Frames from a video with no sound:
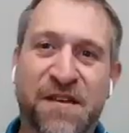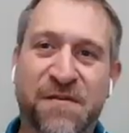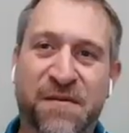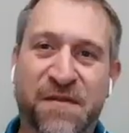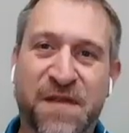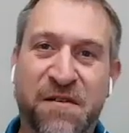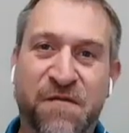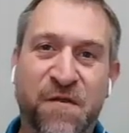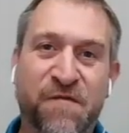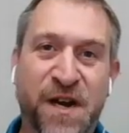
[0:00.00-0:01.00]
you. Thank you
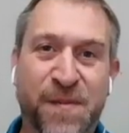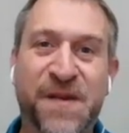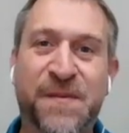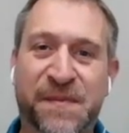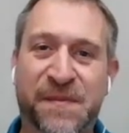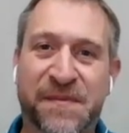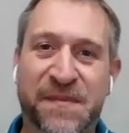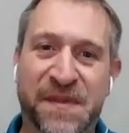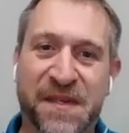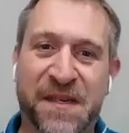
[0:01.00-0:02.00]
for inviting me.
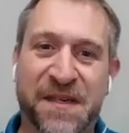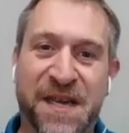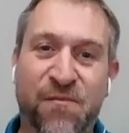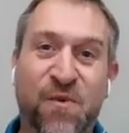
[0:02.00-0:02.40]
And